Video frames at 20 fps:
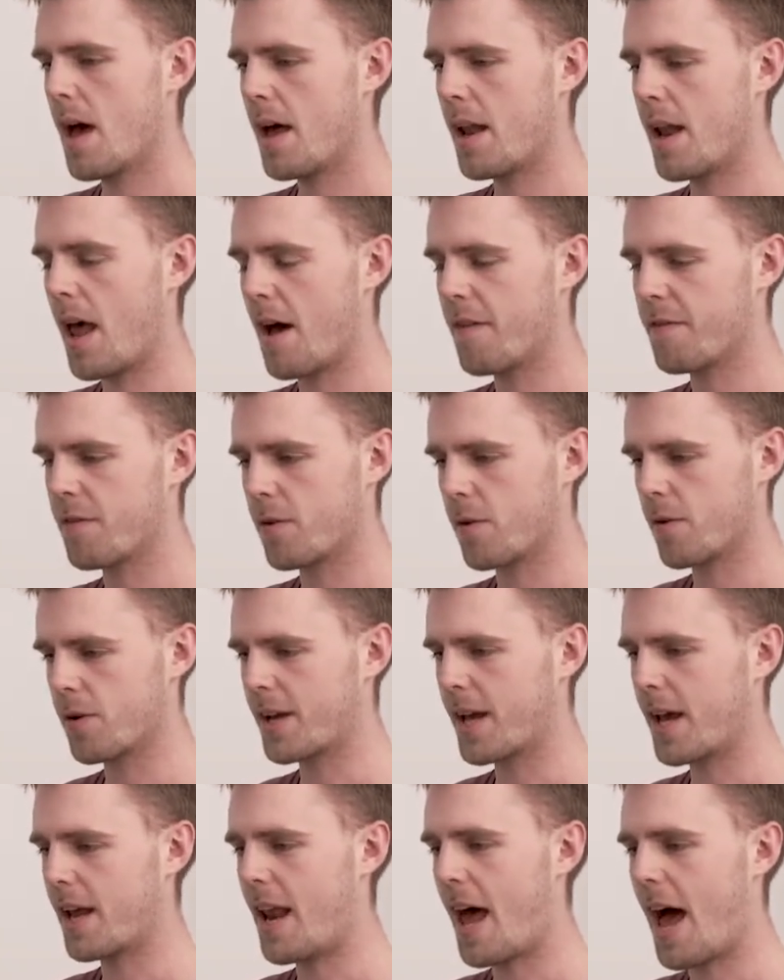and have a
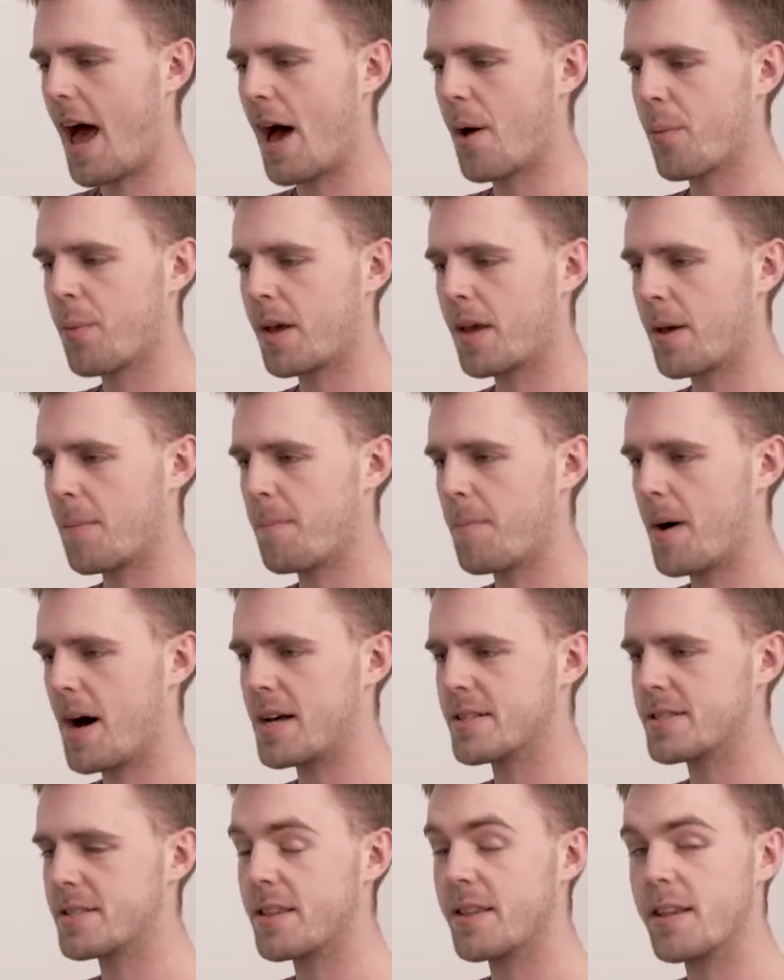look at how we can
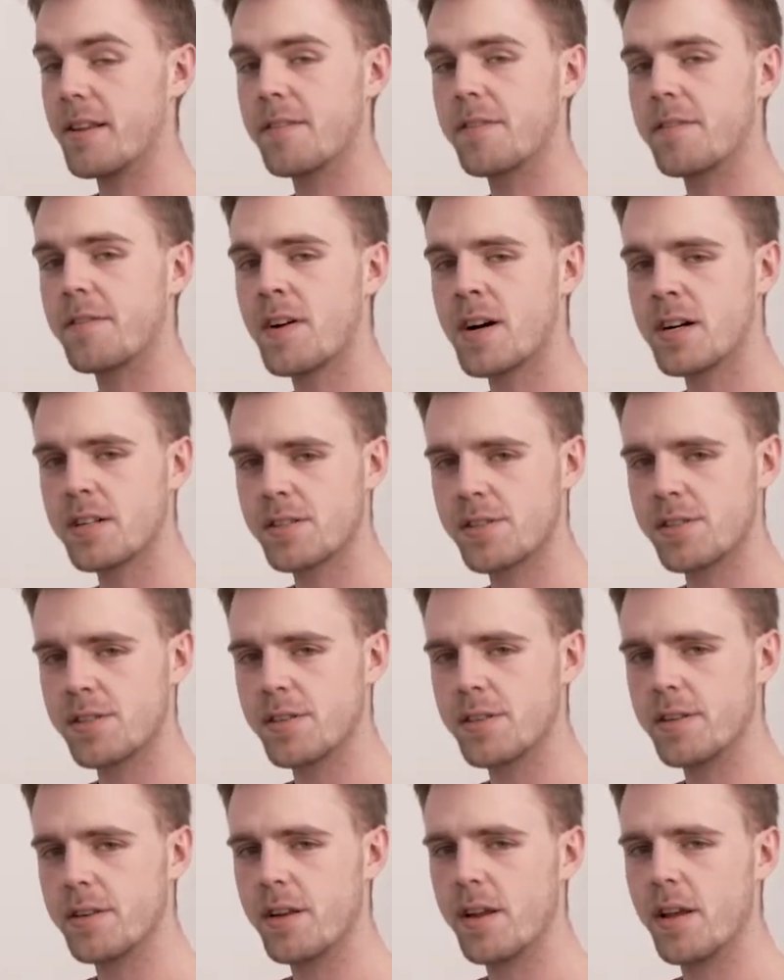pass in this
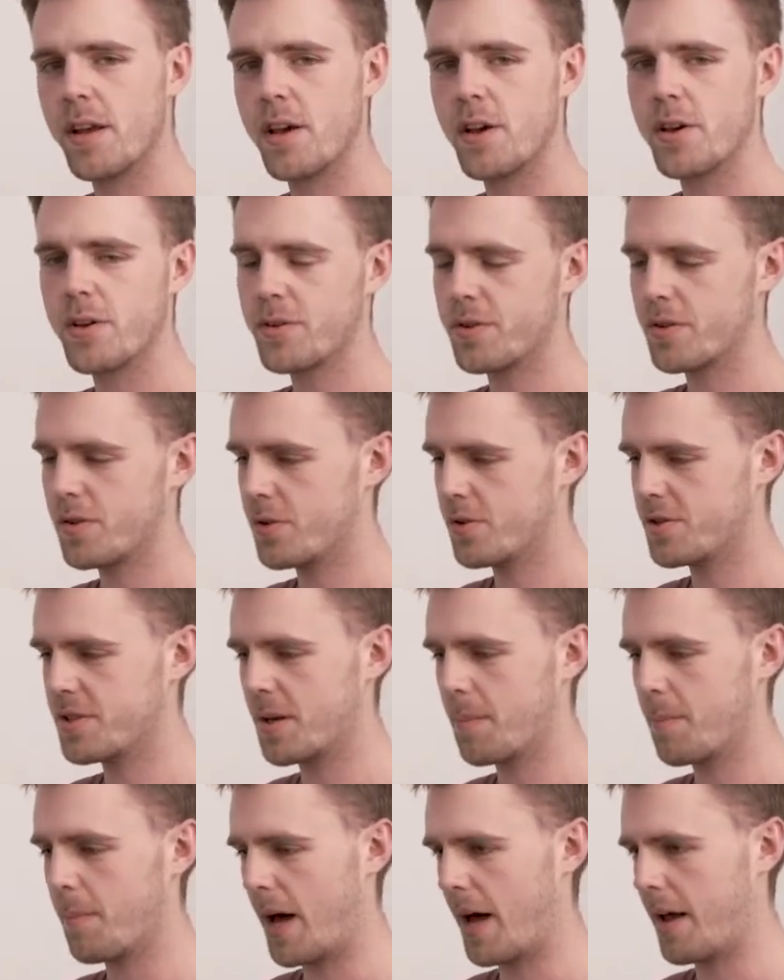function
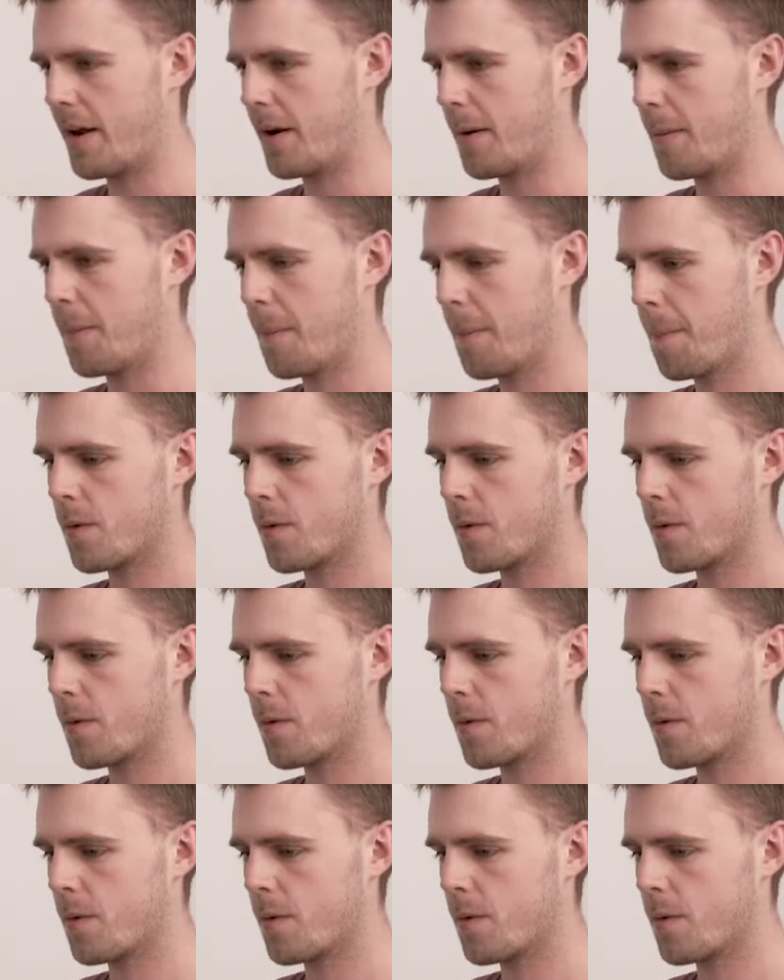using bind.